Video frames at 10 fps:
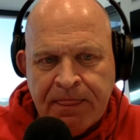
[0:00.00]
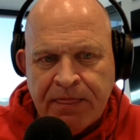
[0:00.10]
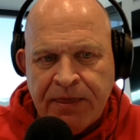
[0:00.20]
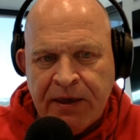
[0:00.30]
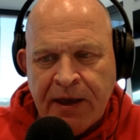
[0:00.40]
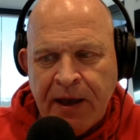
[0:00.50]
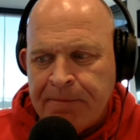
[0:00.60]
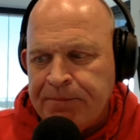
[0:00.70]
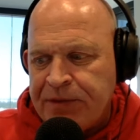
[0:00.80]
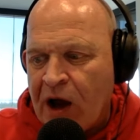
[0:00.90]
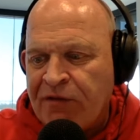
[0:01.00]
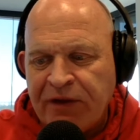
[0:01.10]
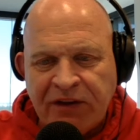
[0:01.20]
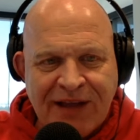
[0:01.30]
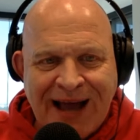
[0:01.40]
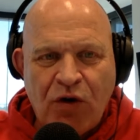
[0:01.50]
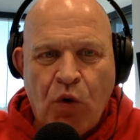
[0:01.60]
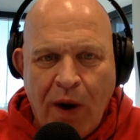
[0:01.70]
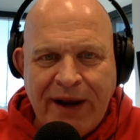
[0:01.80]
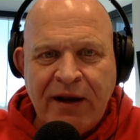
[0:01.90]
the offense not
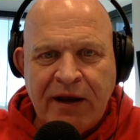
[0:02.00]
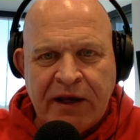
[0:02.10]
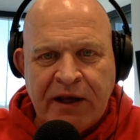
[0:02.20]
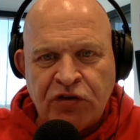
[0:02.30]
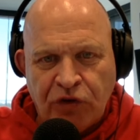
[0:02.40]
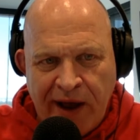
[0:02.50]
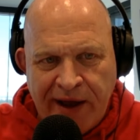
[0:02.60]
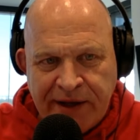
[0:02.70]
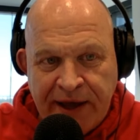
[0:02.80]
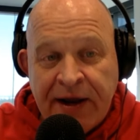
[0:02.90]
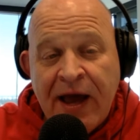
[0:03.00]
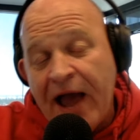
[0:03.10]
quite hitting its stride yet.